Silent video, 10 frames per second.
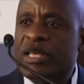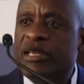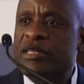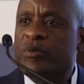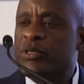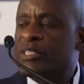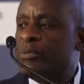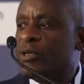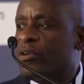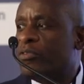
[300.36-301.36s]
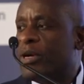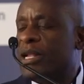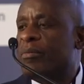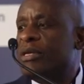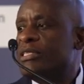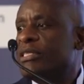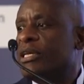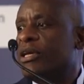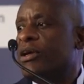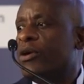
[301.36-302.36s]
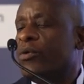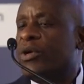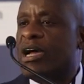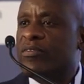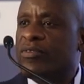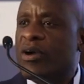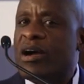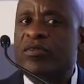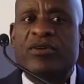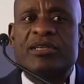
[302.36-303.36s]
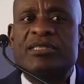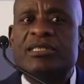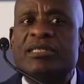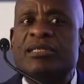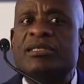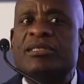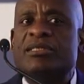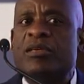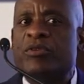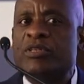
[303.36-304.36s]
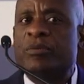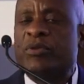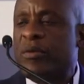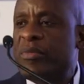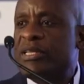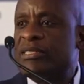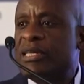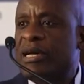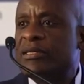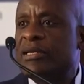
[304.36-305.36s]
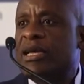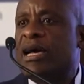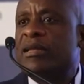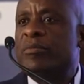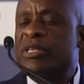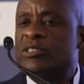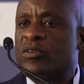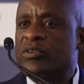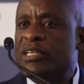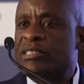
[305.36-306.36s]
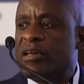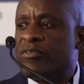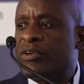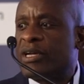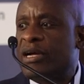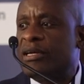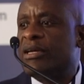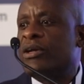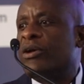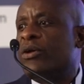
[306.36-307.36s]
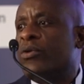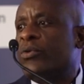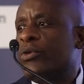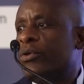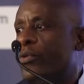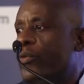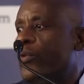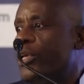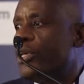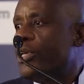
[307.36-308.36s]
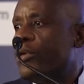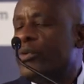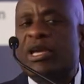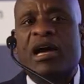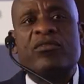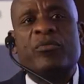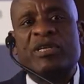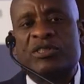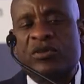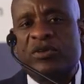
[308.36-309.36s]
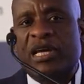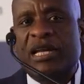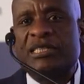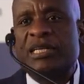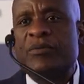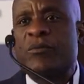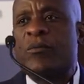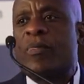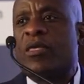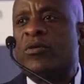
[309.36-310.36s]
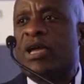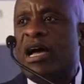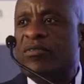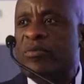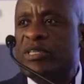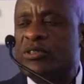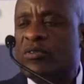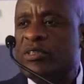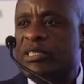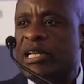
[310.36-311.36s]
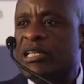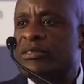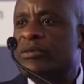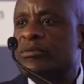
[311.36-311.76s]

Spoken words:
the Deputy Speaker of Parliament, we have our first Deputy Prime Minister and the Minister of East Africa, we have Minister of Energy, we have Minister of Internal,